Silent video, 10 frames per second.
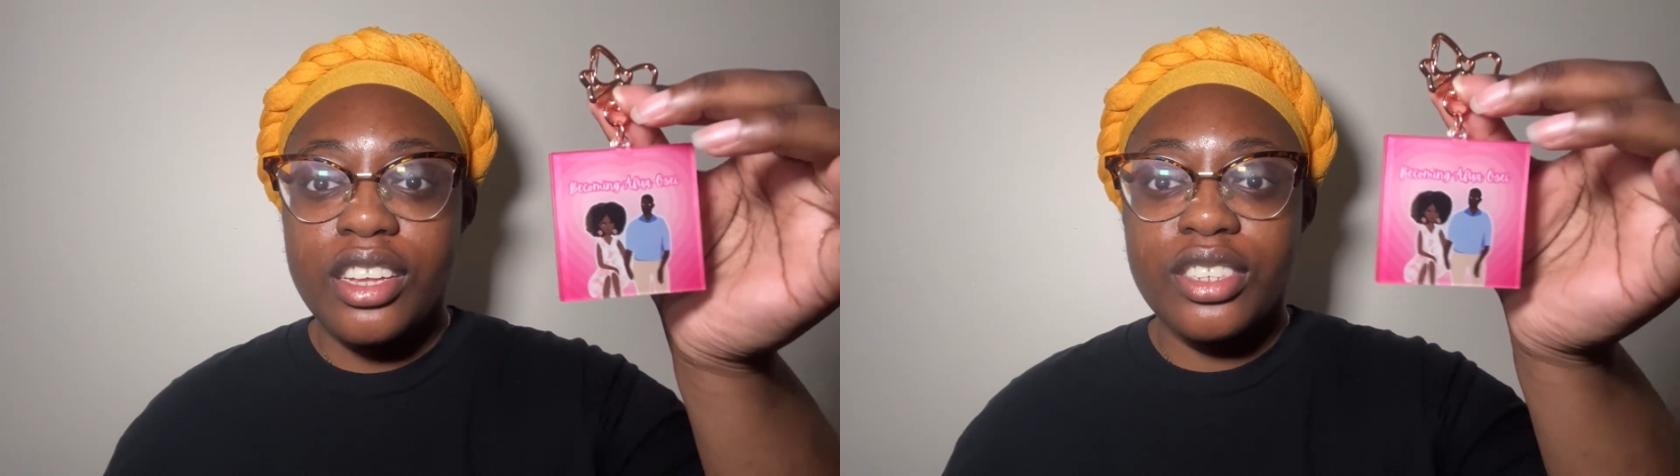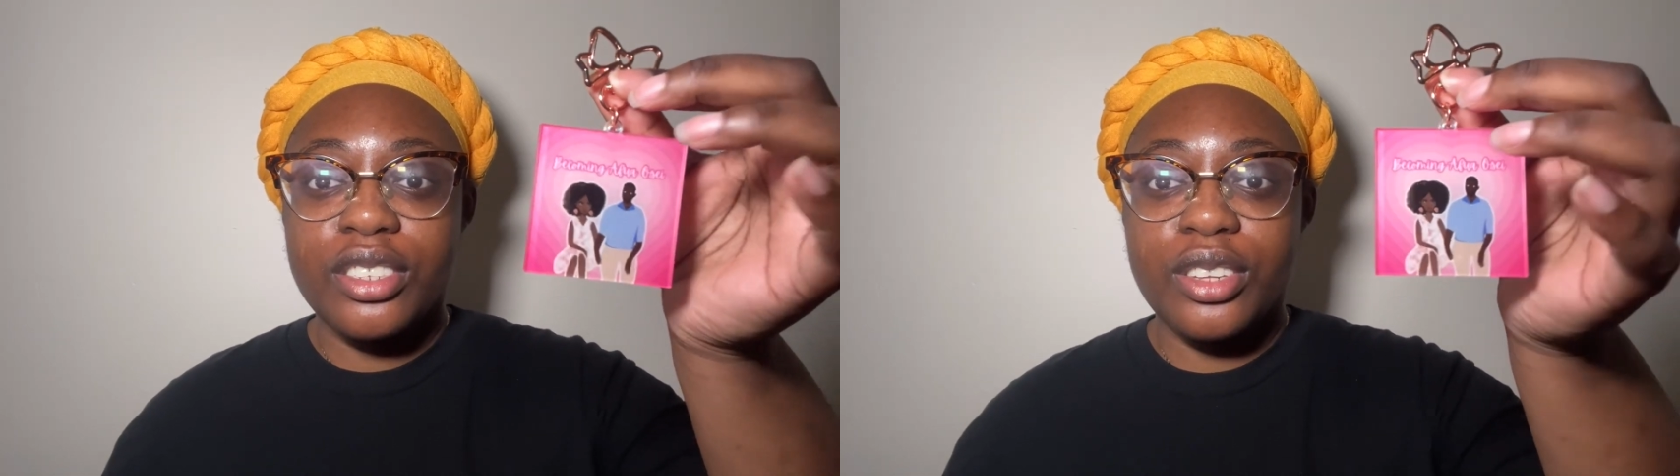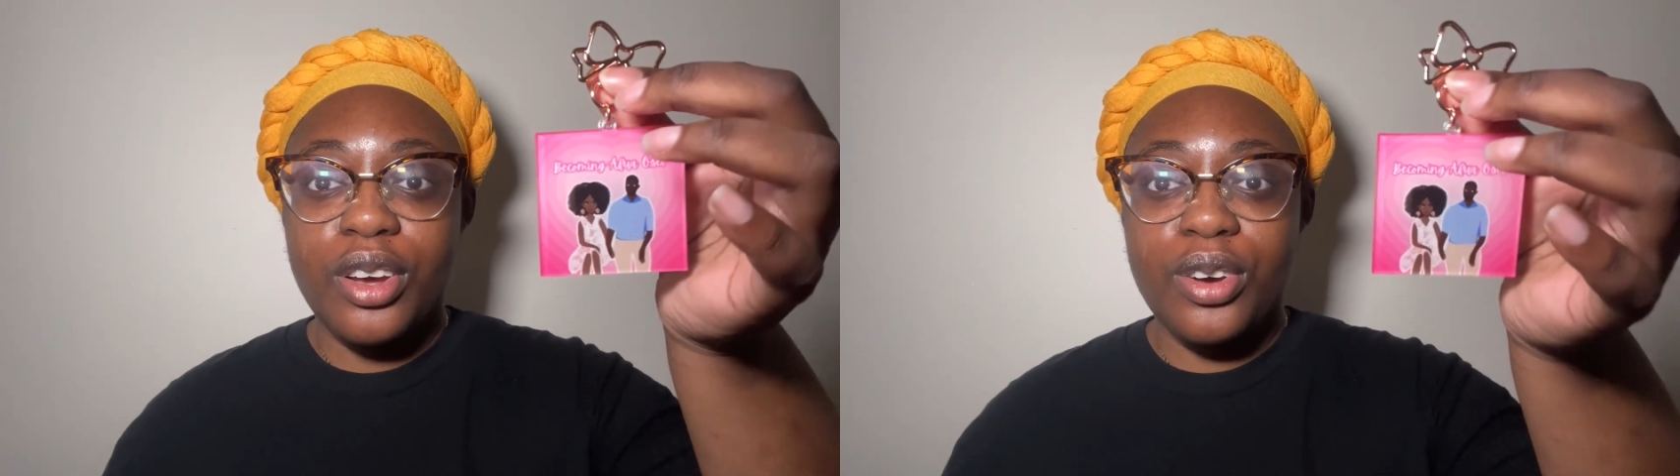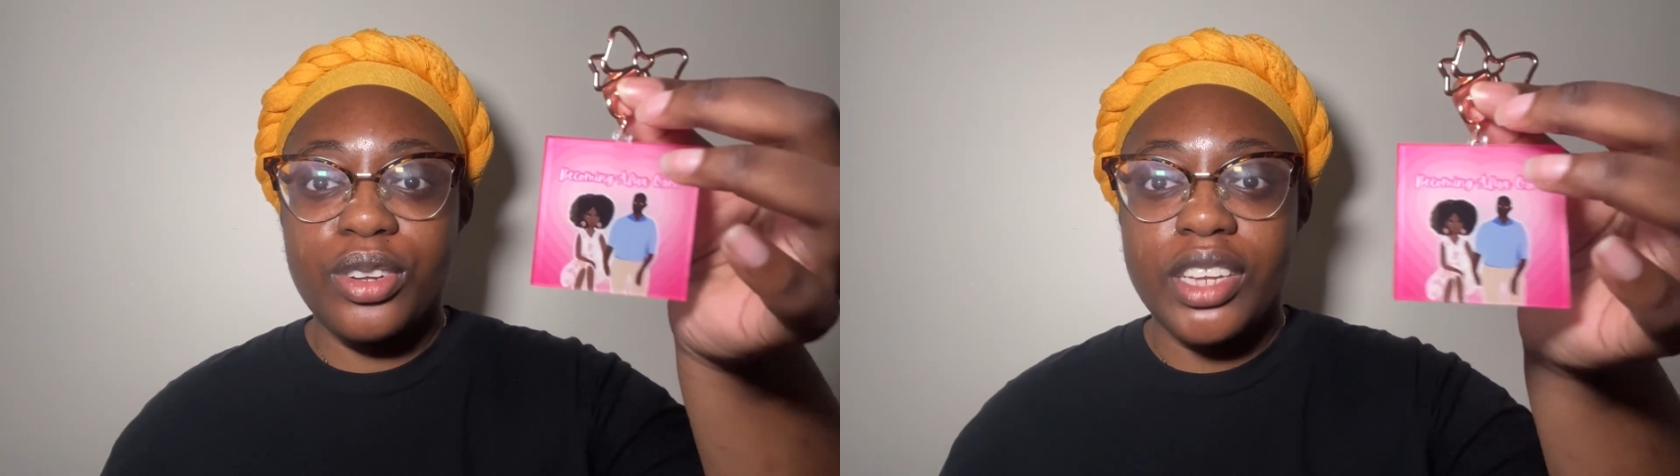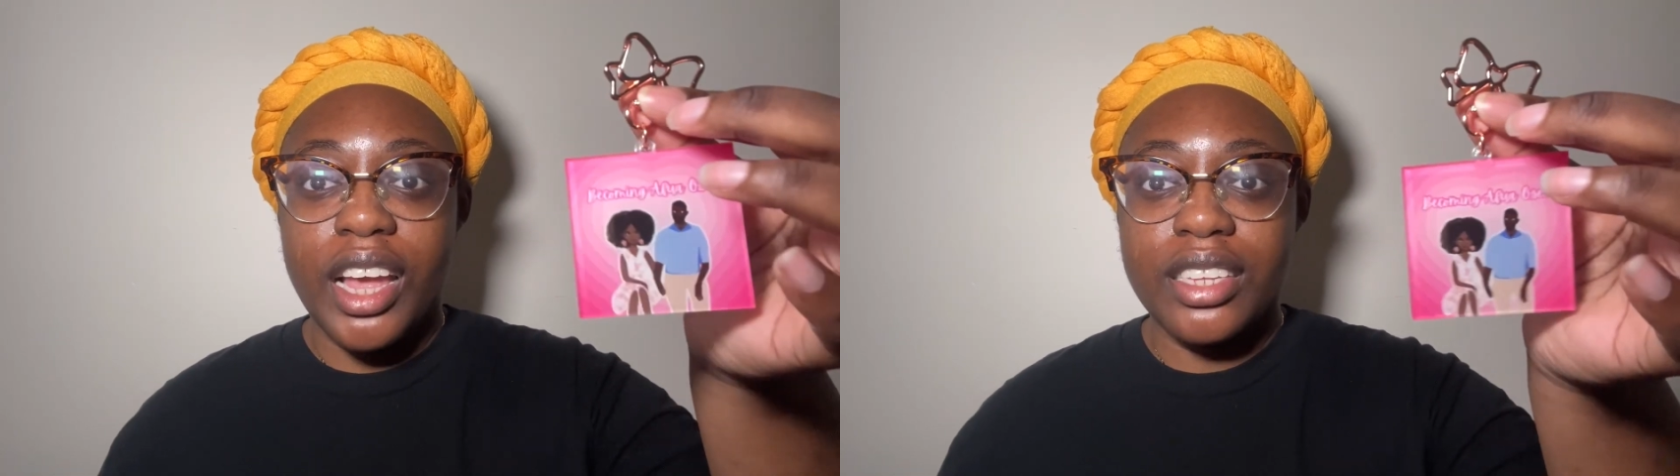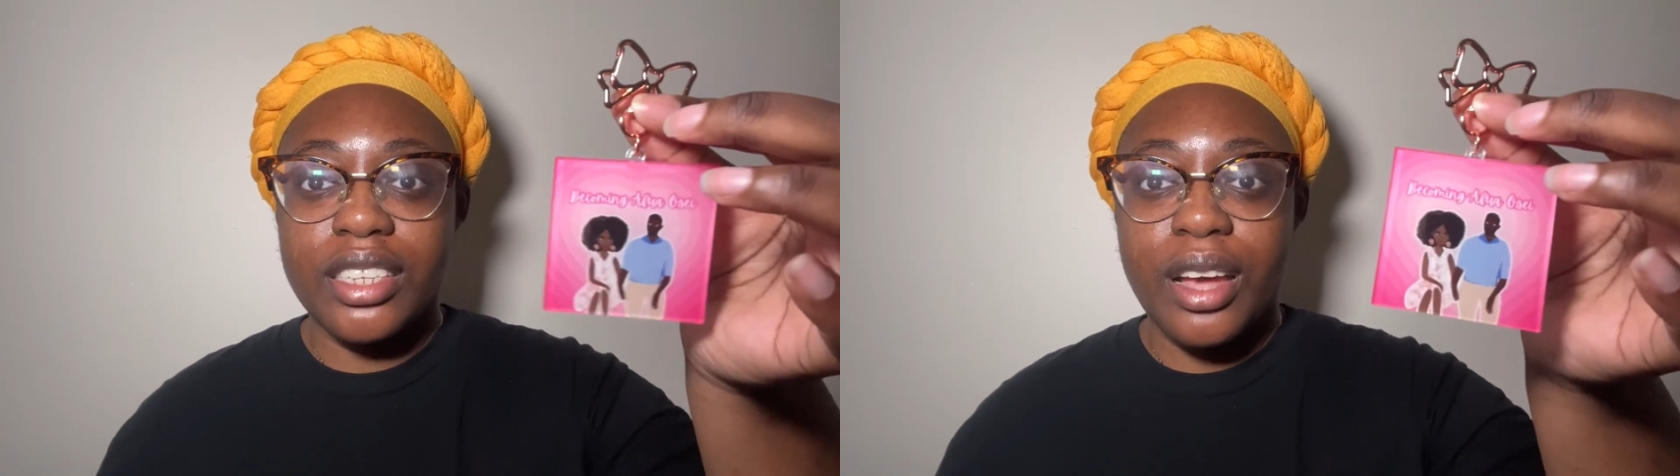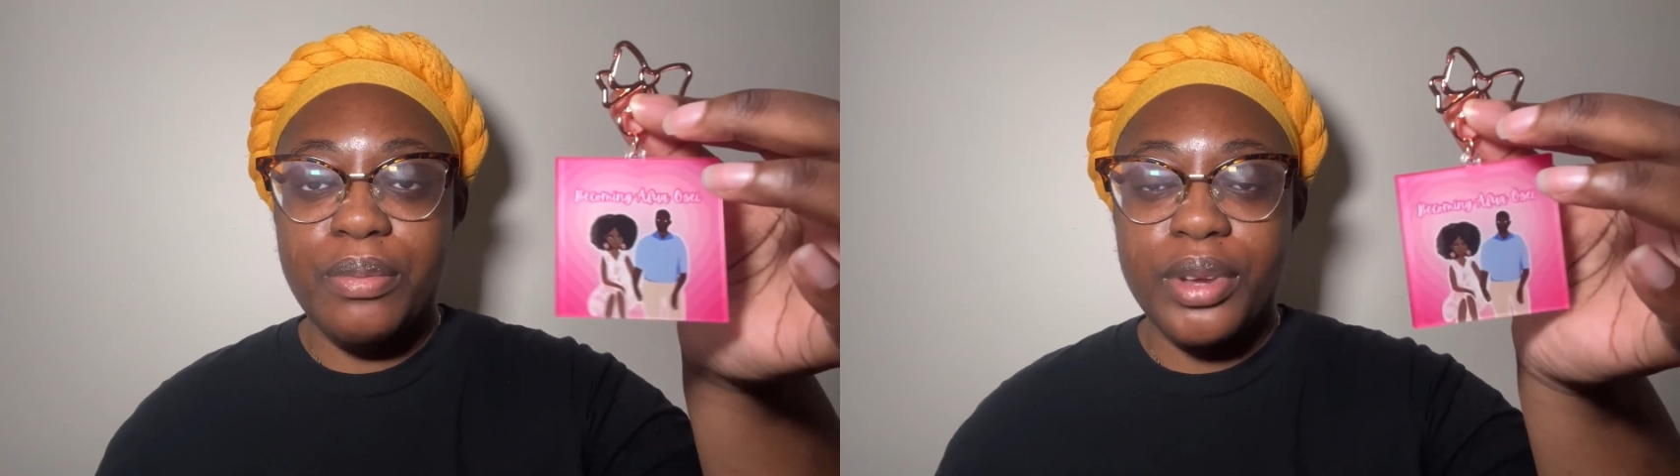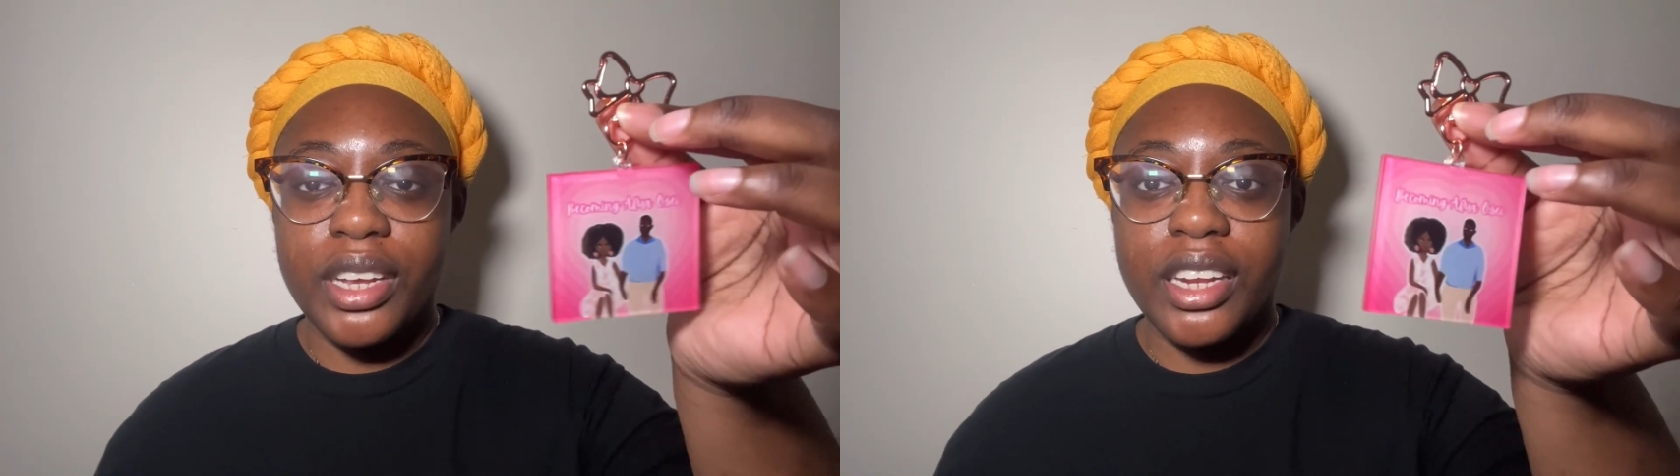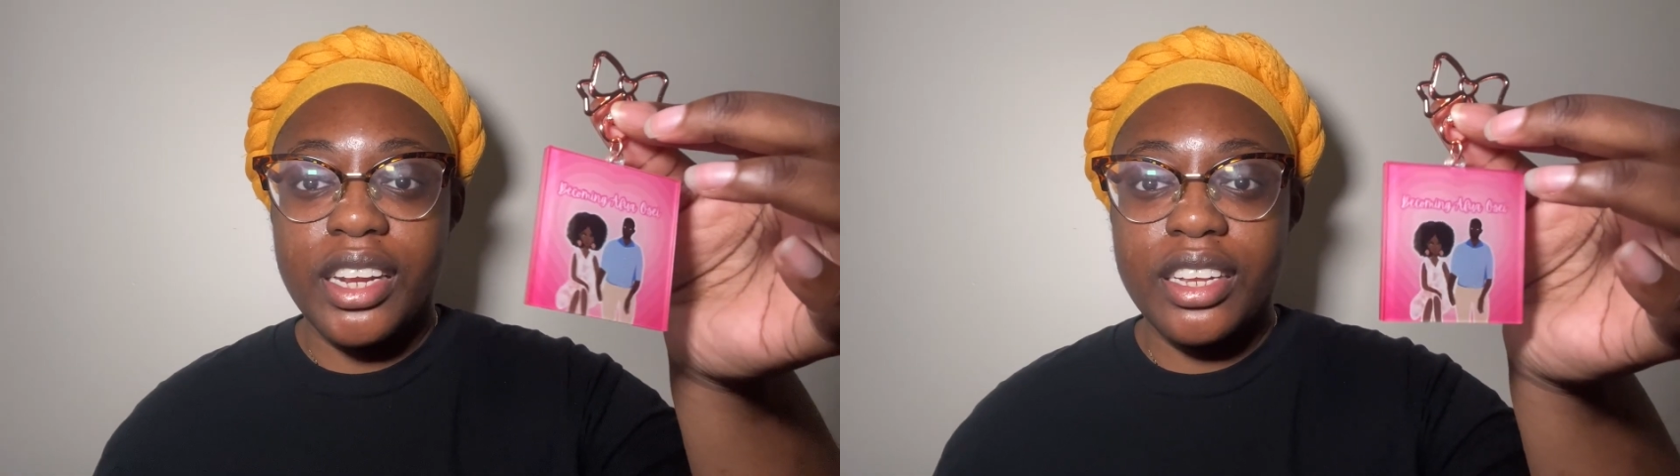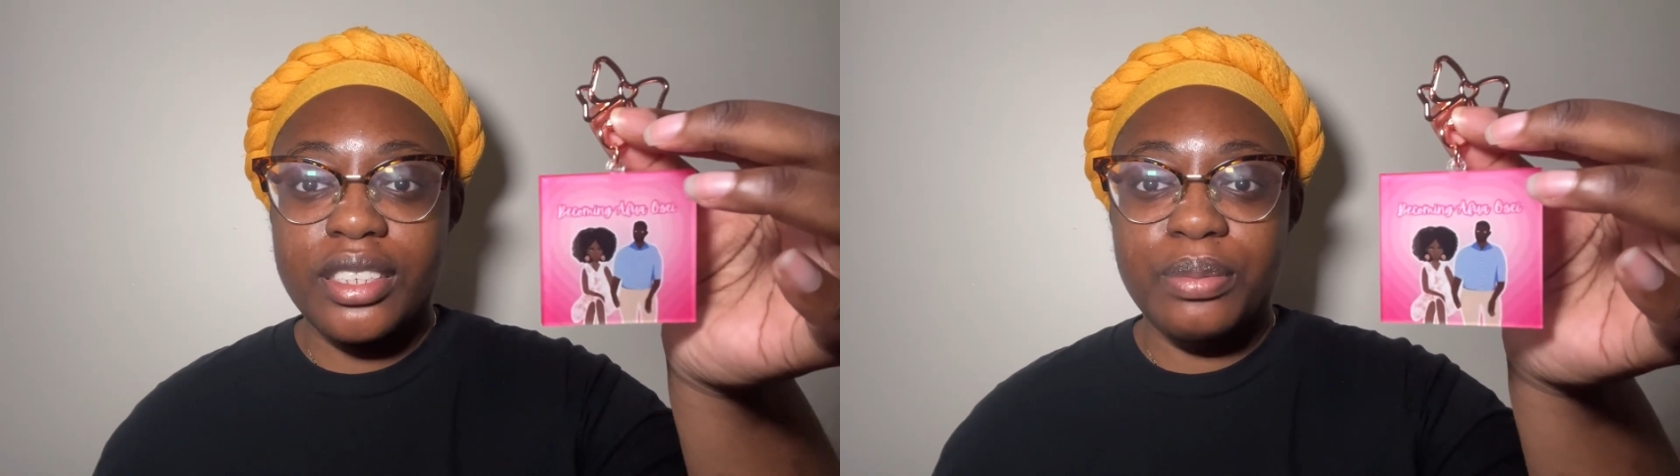So that's how big it
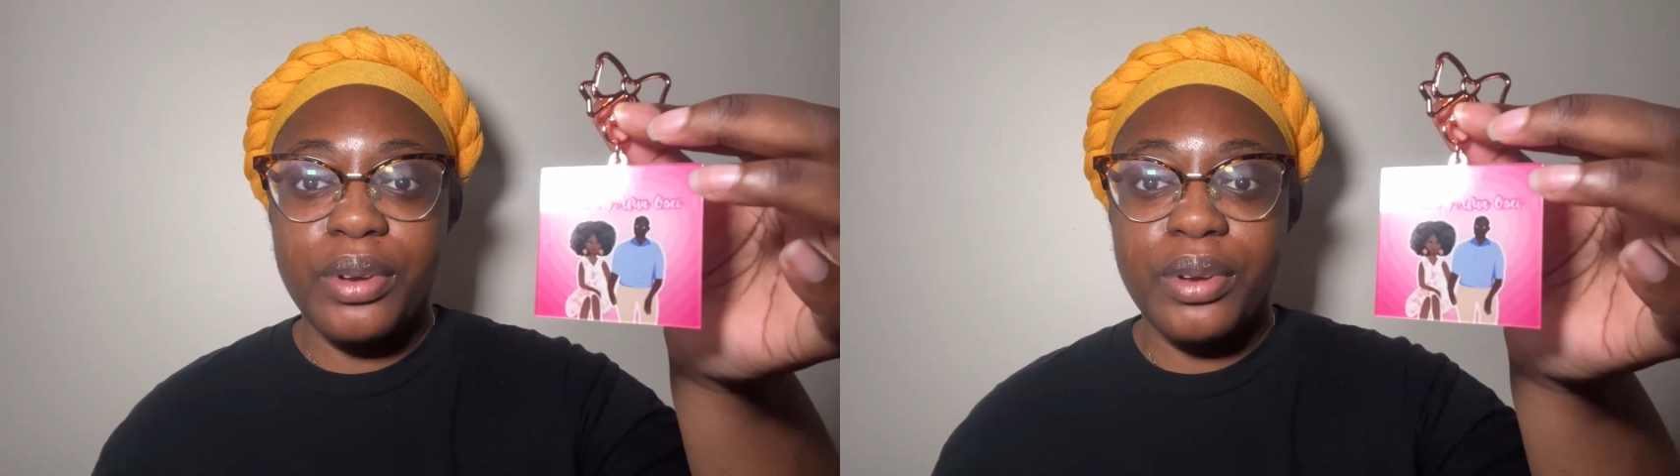is.